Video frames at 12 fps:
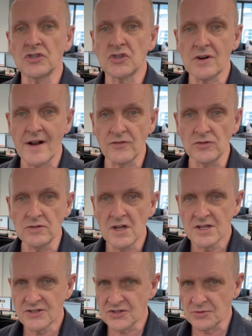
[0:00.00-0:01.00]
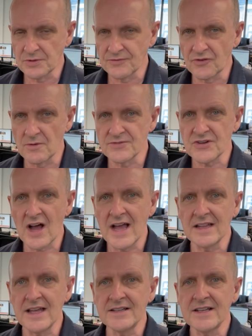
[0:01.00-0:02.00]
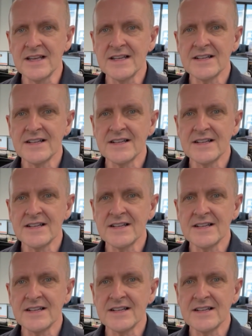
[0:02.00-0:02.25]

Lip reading: travel to and from Thailand,